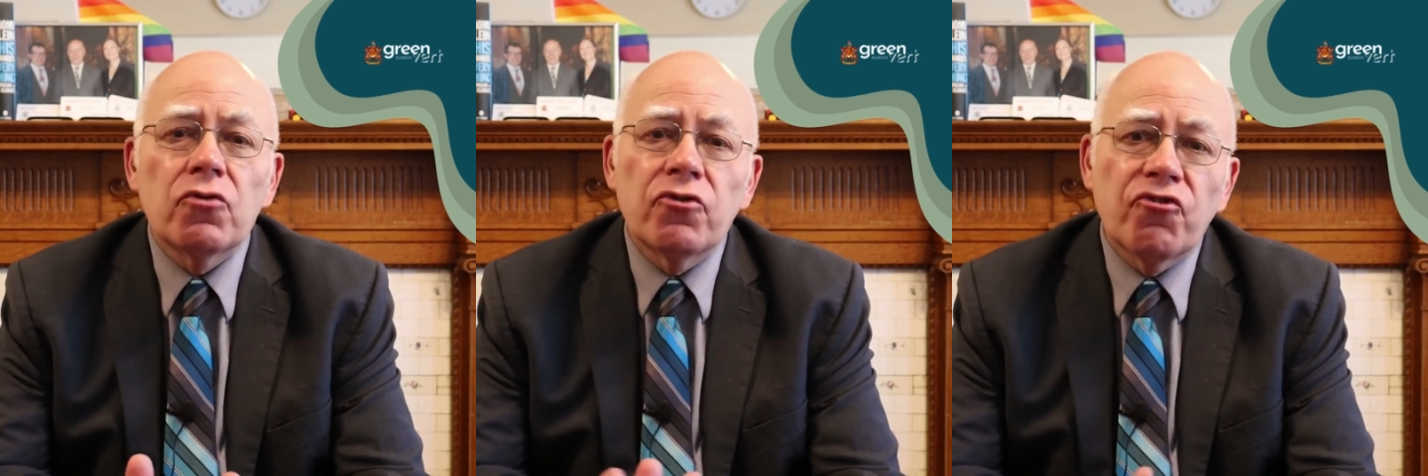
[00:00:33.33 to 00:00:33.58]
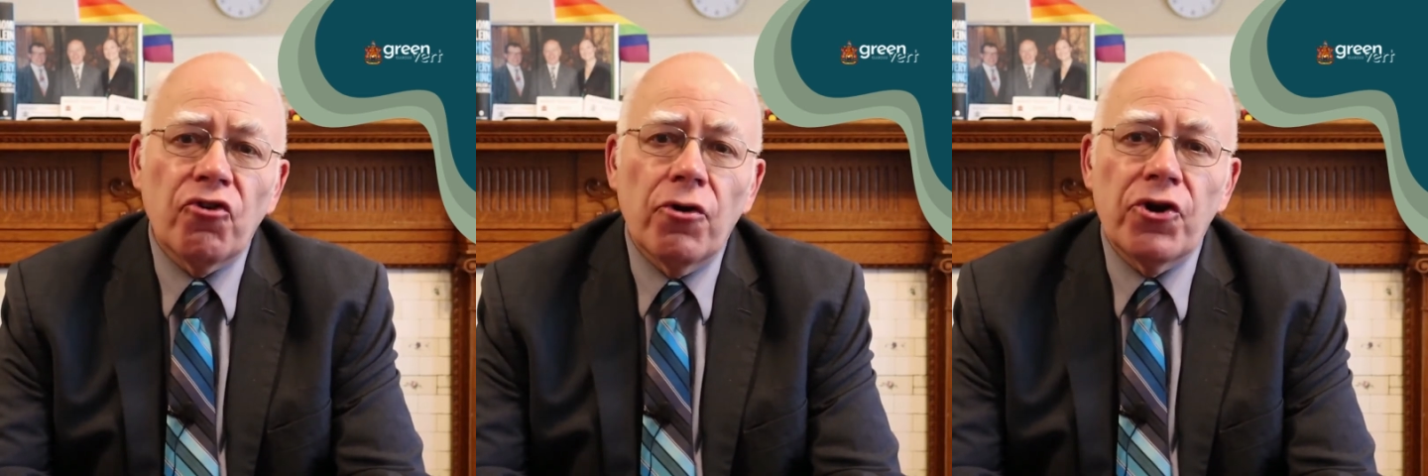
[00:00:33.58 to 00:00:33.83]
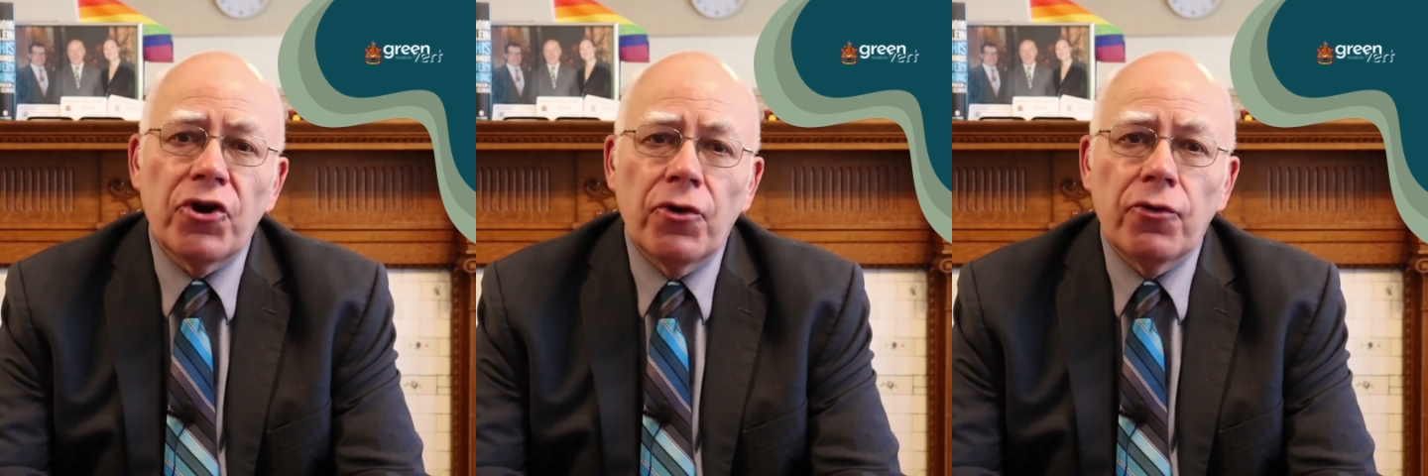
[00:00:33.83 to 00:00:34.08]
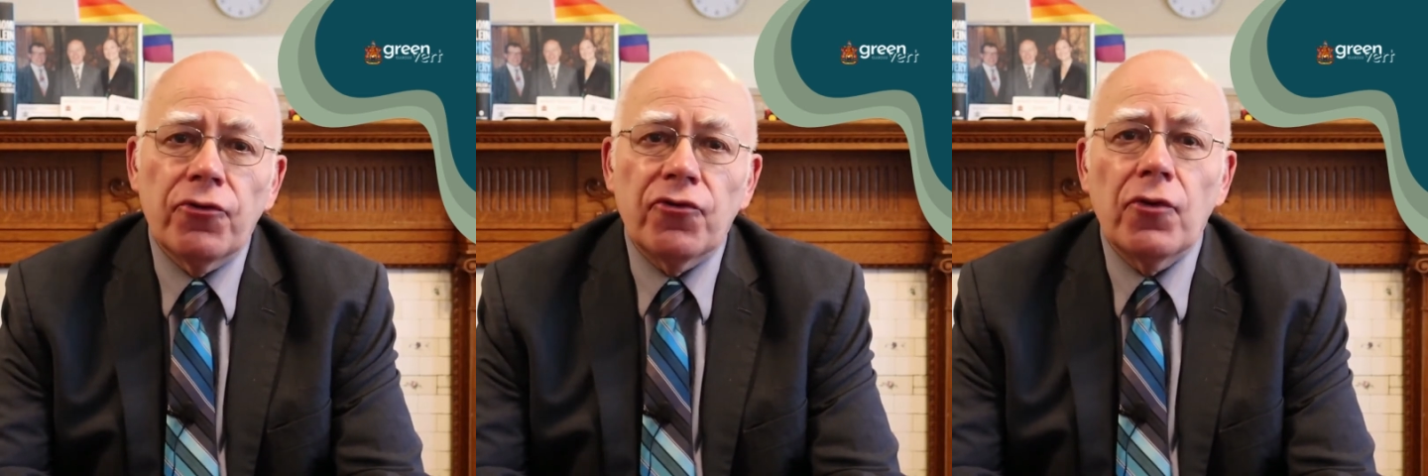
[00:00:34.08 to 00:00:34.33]
to ensure it
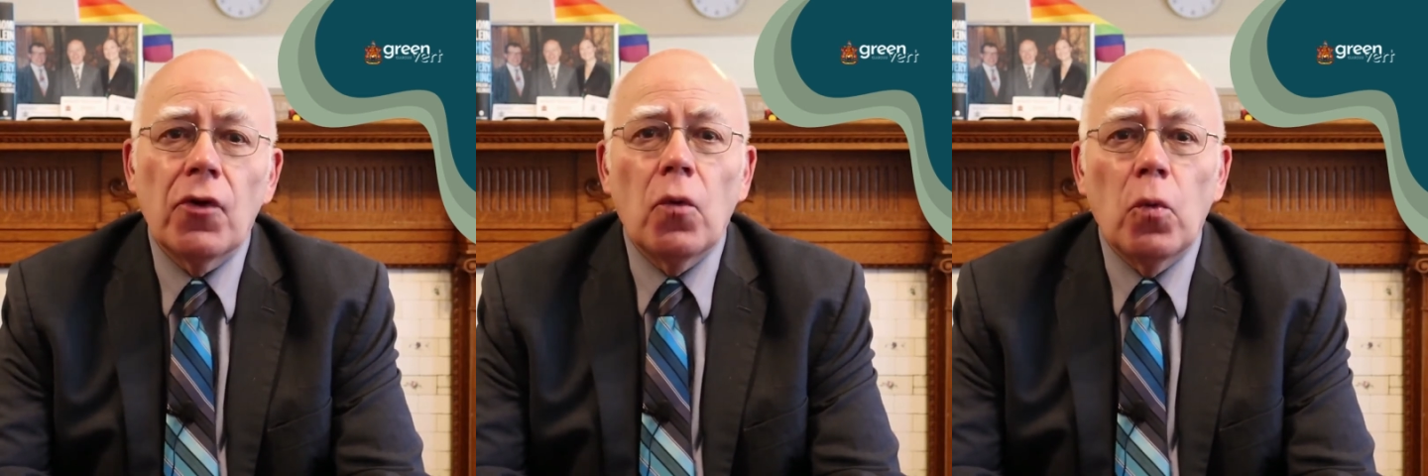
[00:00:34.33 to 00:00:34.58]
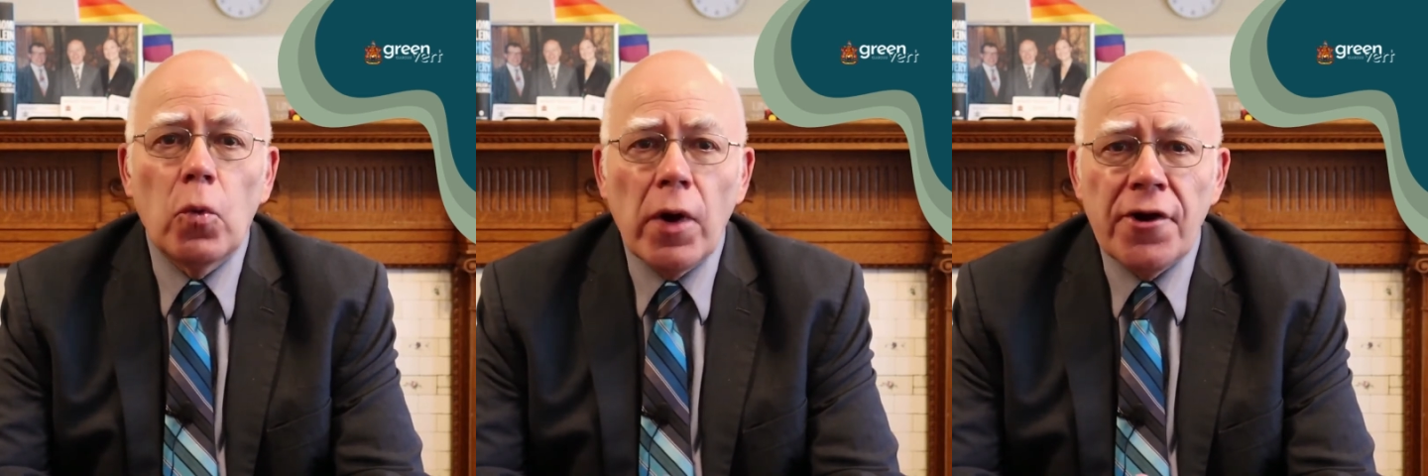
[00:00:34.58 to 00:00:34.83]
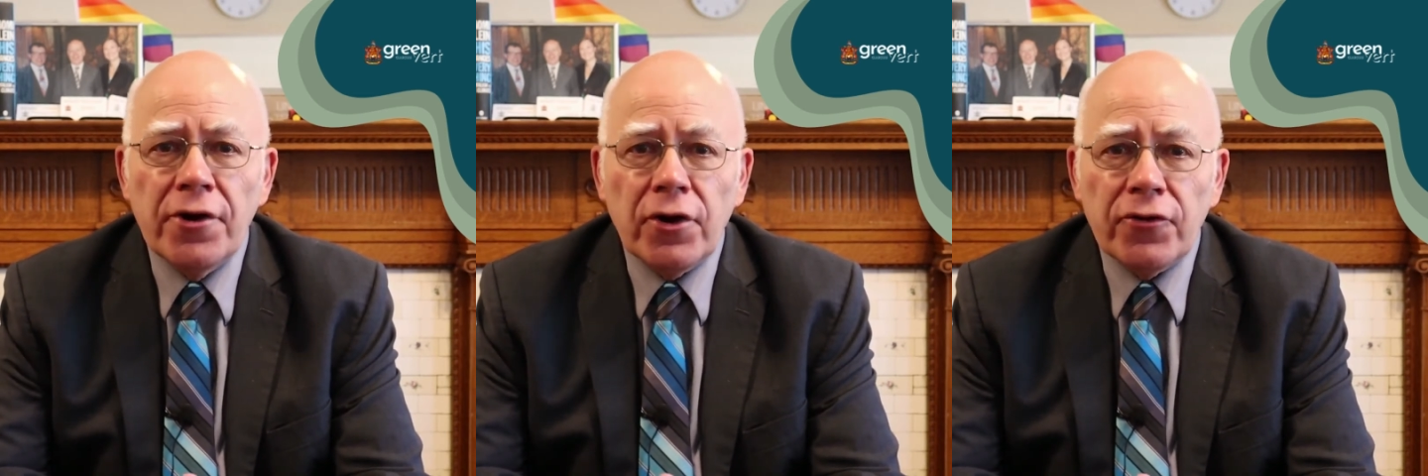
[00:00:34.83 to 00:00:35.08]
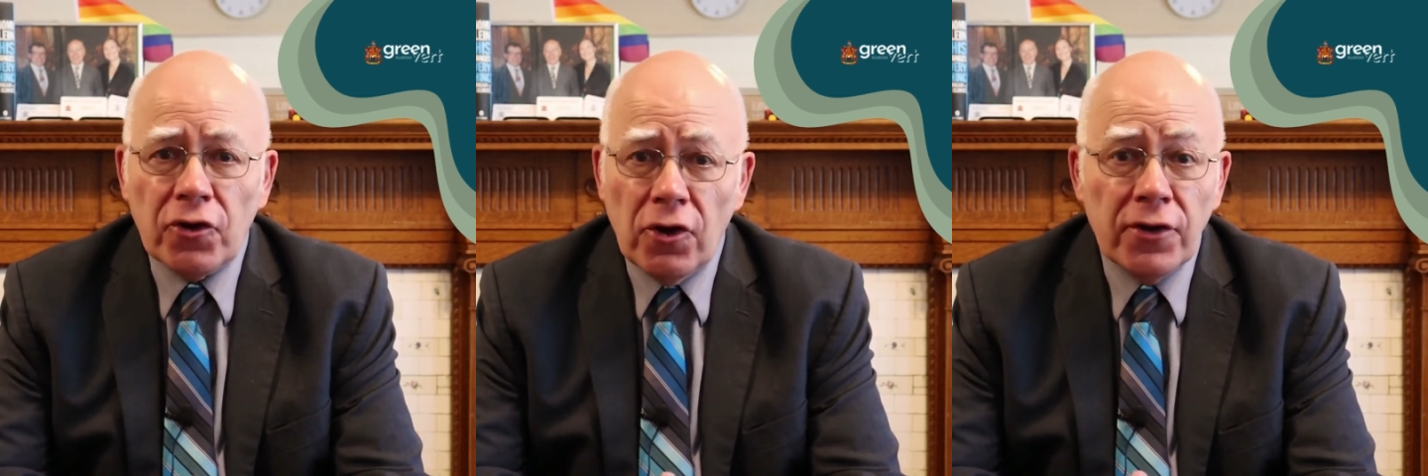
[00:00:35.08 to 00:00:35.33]
knows where
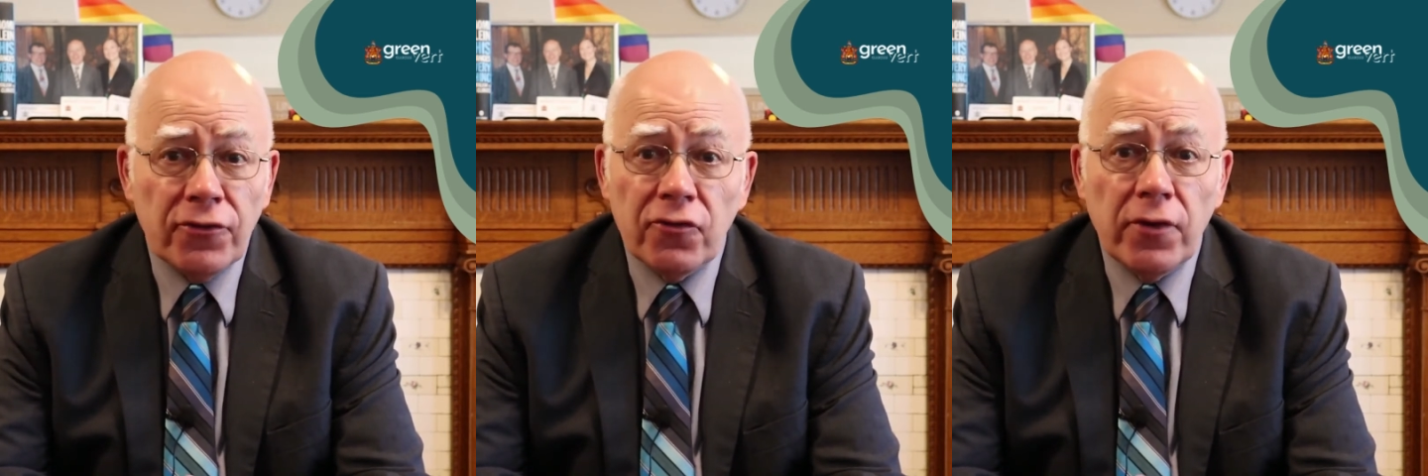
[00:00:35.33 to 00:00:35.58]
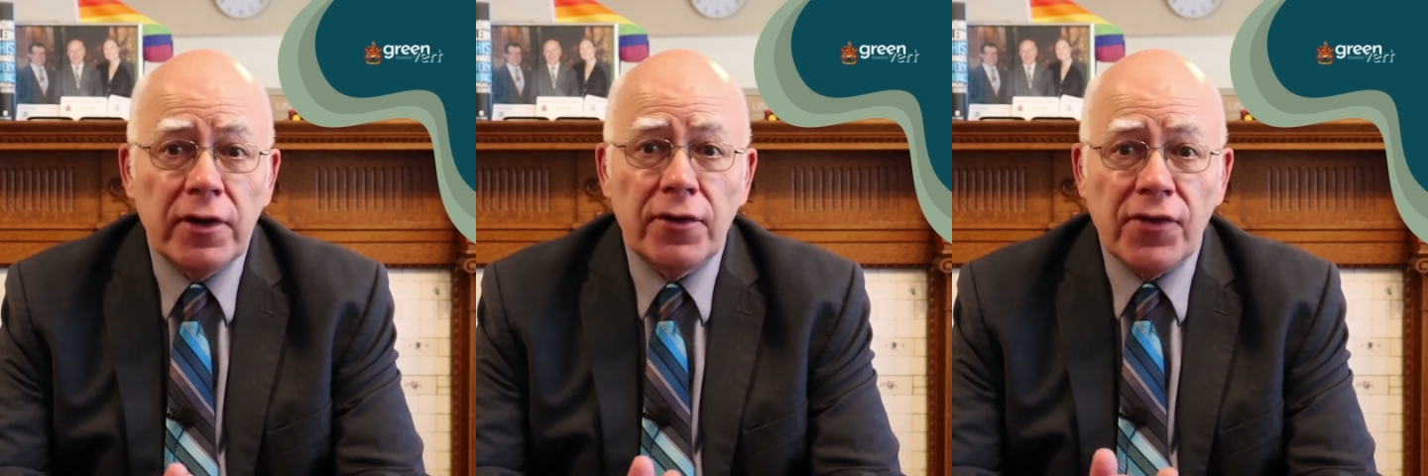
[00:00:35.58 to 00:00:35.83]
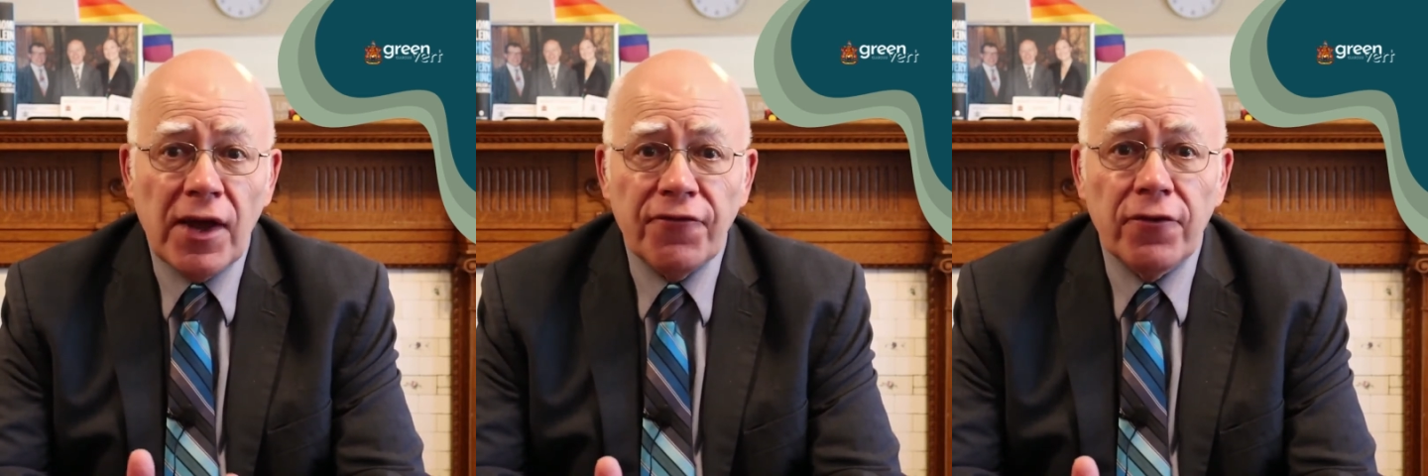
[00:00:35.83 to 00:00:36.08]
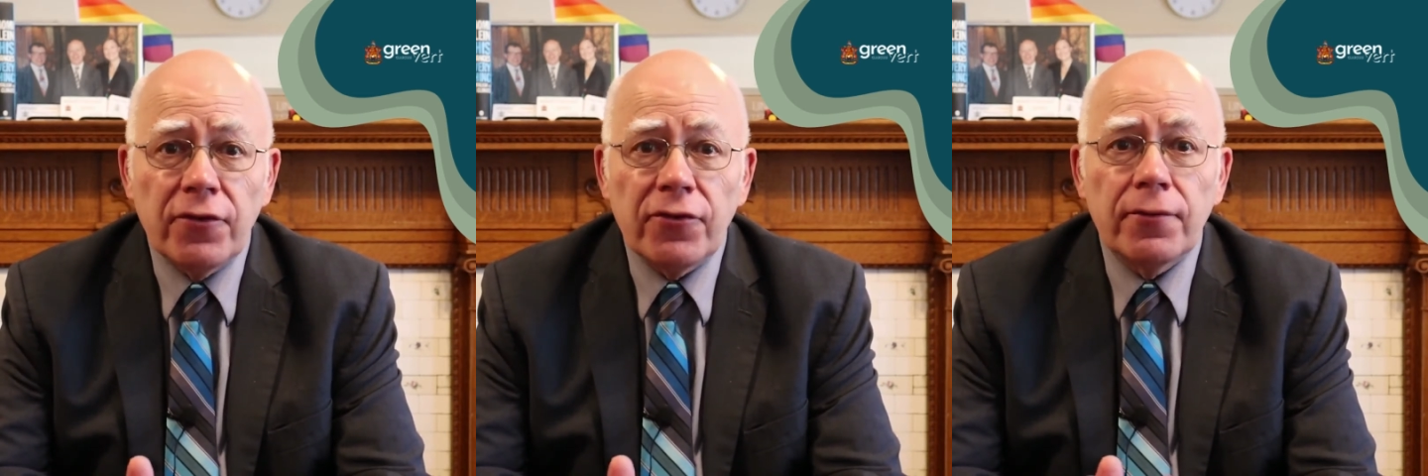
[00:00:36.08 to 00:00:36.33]
to concentrate its
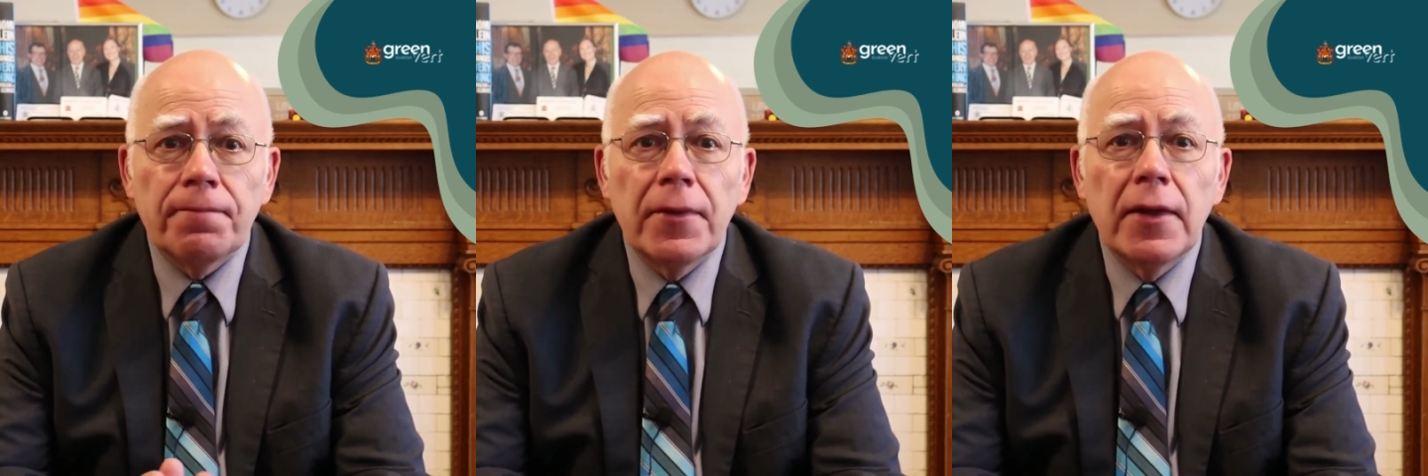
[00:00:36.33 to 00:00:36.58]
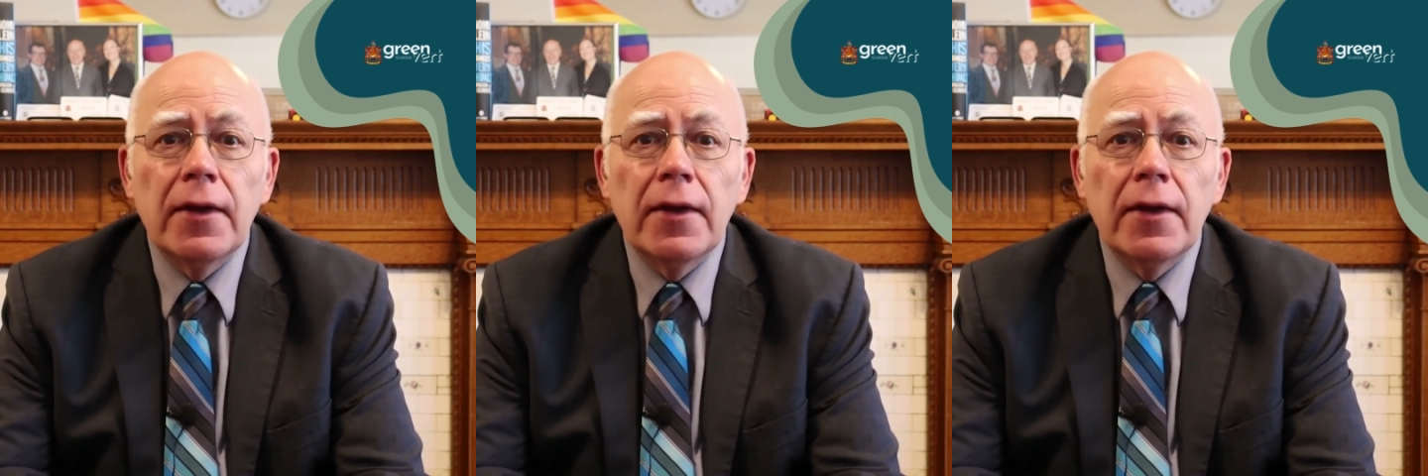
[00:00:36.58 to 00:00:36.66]
efforts.